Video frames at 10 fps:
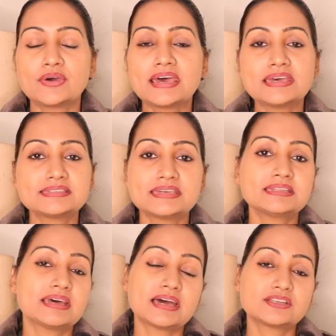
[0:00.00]
when I
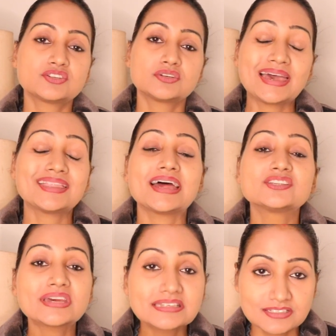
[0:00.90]
say that an
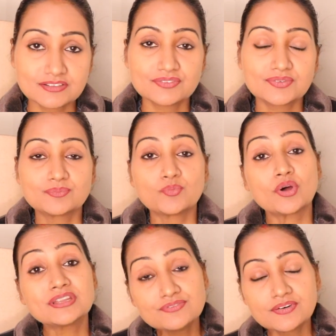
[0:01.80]
adjective
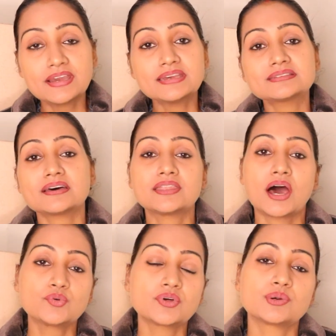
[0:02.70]
modifies a
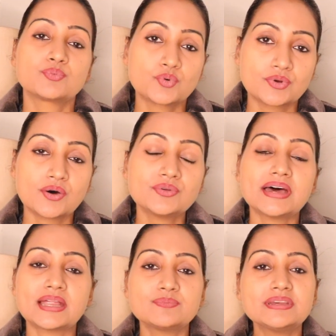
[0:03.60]
noun or a pronoun,
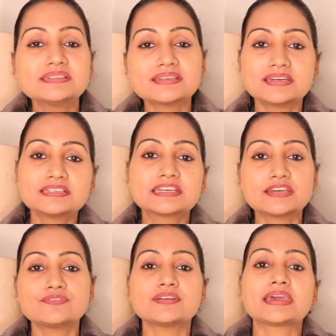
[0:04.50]
that means it
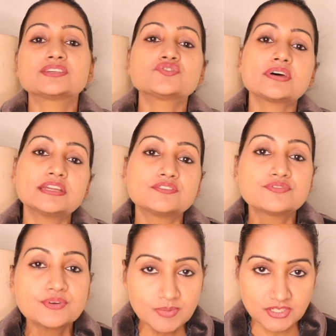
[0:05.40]
gives extra
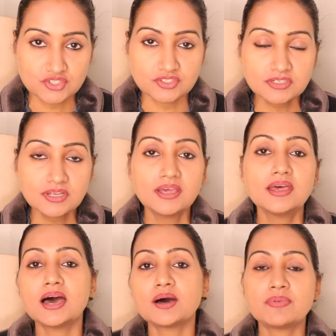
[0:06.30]
information
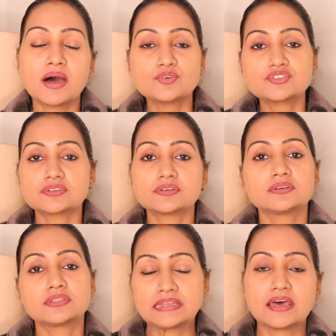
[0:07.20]
about
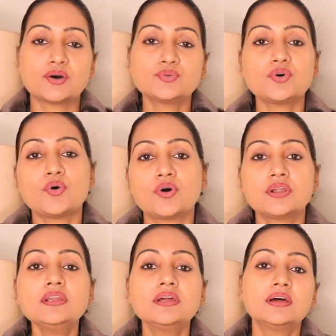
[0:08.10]
the noun
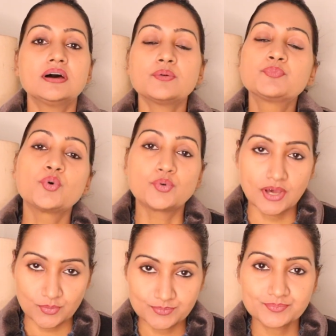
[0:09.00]
or a
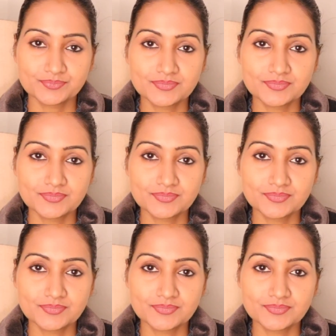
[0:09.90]
pronoun.